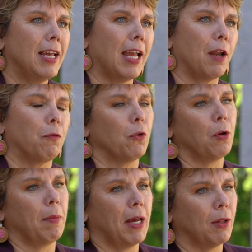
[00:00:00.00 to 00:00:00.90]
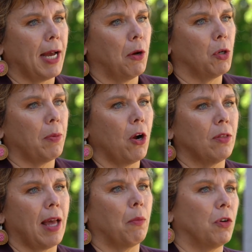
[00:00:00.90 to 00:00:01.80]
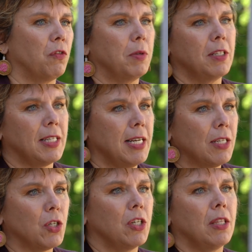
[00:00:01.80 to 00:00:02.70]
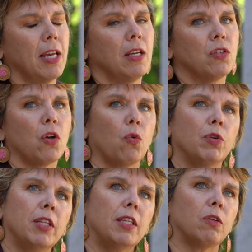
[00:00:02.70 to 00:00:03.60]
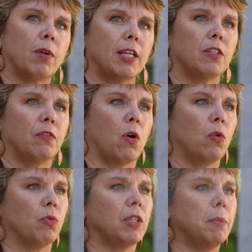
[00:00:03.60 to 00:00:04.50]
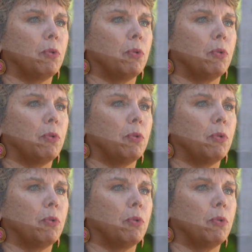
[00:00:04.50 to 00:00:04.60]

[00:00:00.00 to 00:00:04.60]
And for a male counterpart, that would have been seen as a good thing. So, really, the right to vote really